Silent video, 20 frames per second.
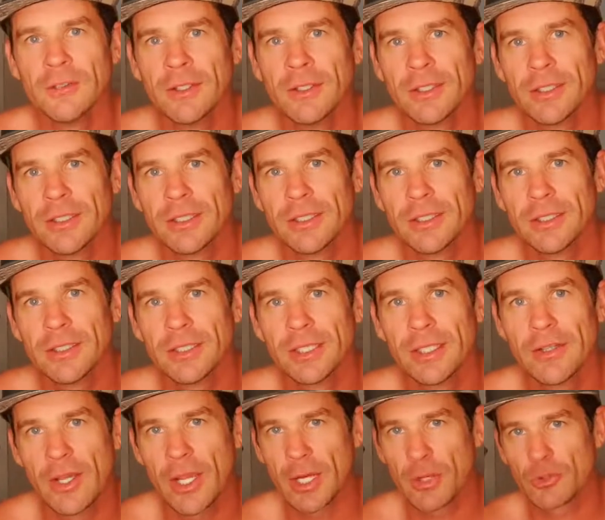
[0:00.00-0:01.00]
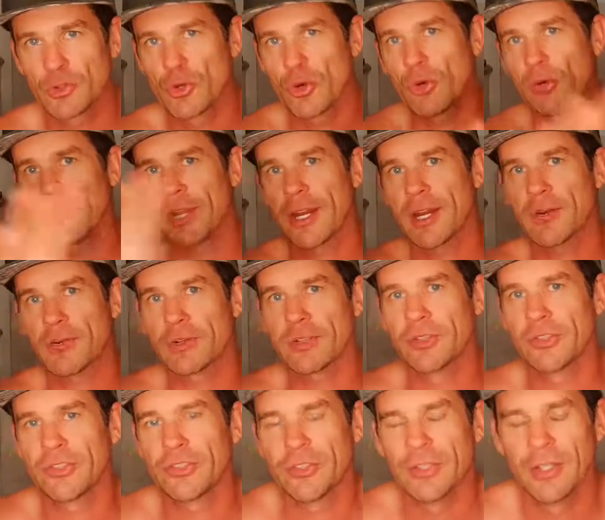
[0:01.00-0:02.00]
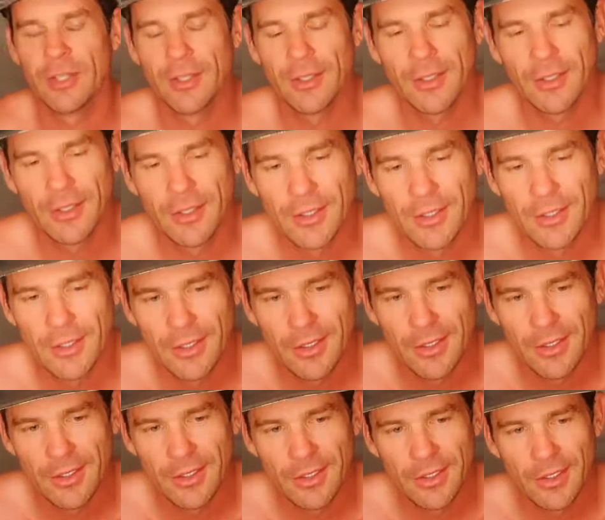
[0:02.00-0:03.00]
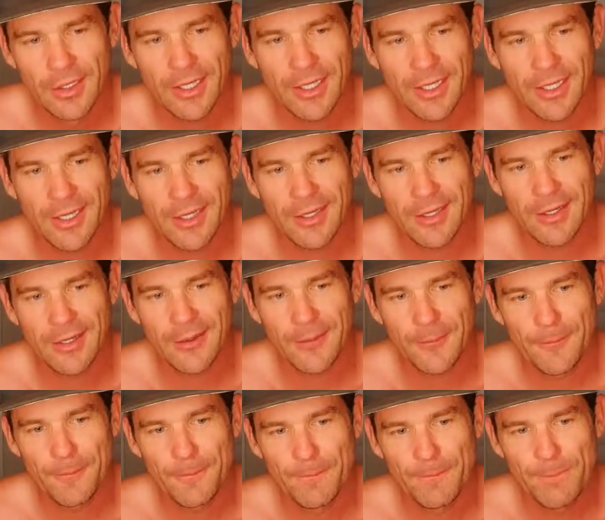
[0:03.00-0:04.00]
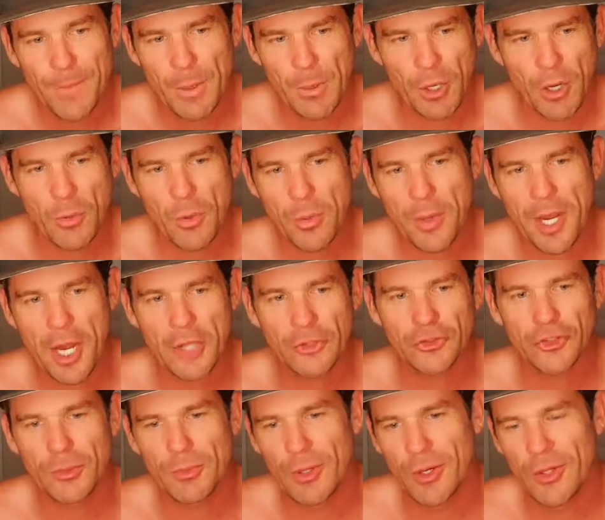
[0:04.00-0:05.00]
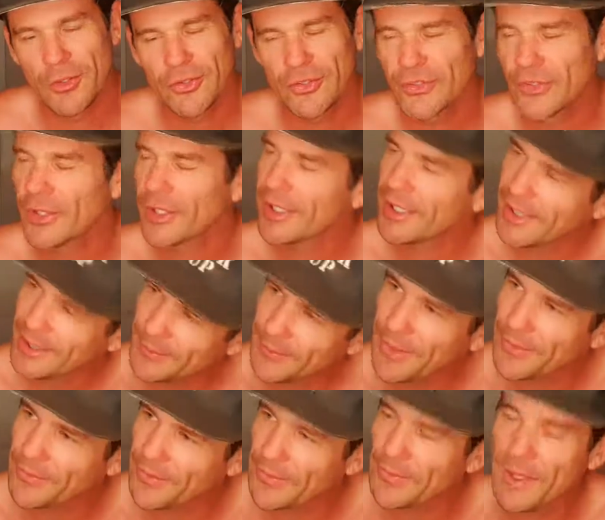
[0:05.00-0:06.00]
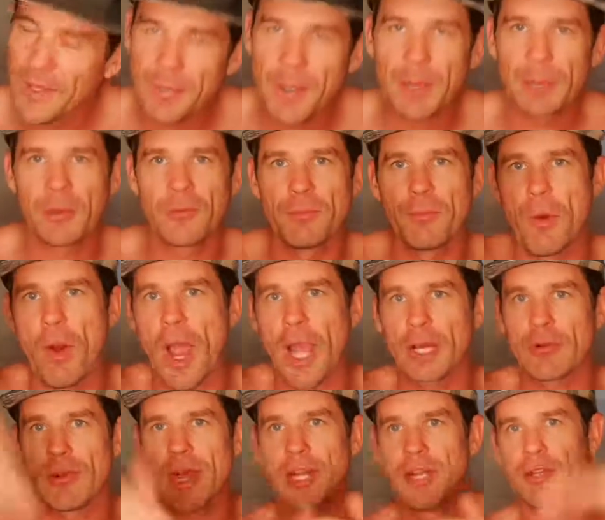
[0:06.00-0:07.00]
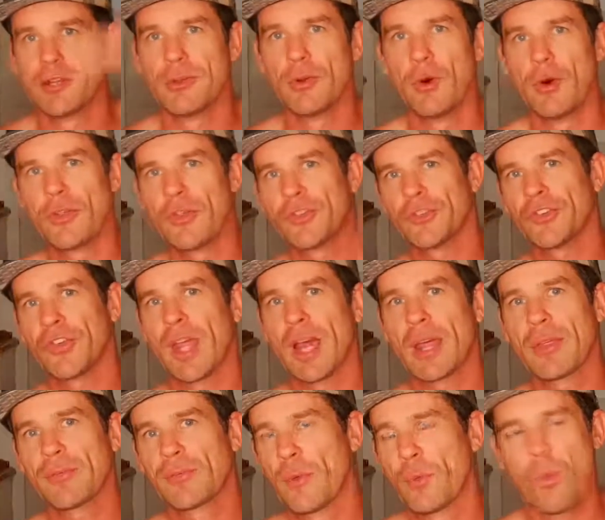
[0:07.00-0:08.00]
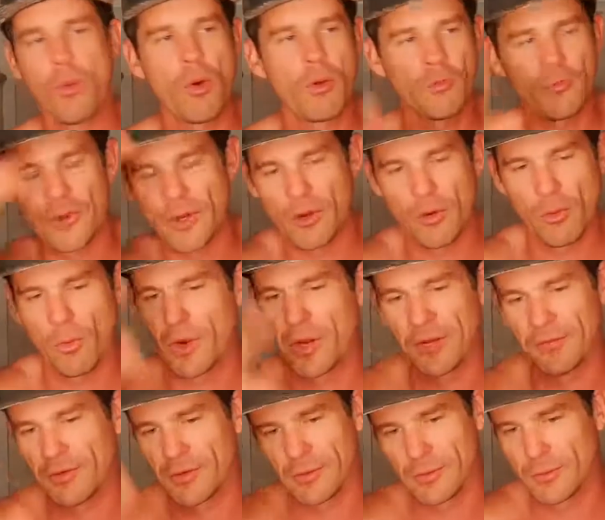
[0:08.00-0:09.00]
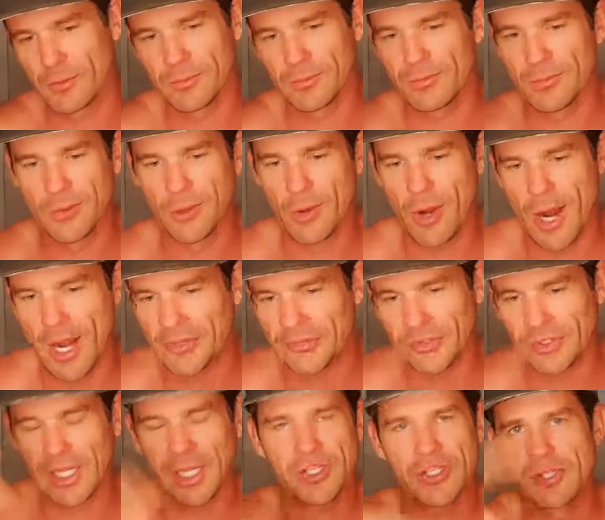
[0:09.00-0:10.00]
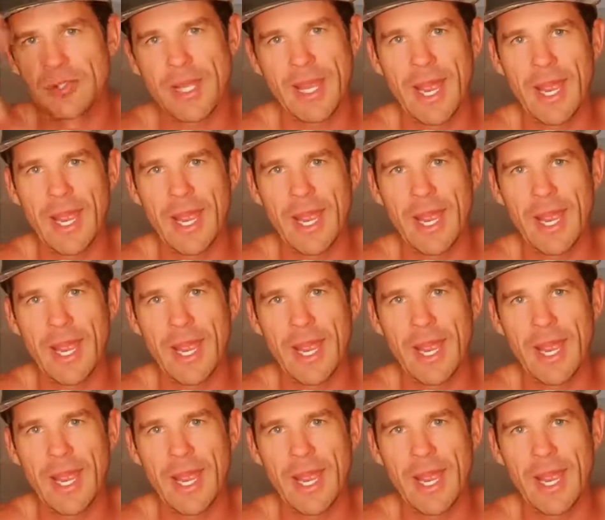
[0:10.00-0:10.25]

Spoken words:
you know, in the equatorial areas. And people are like, what about Eskimos? It's like, hey, they're people who have migrated north and south for warfare or whatever, or isolation.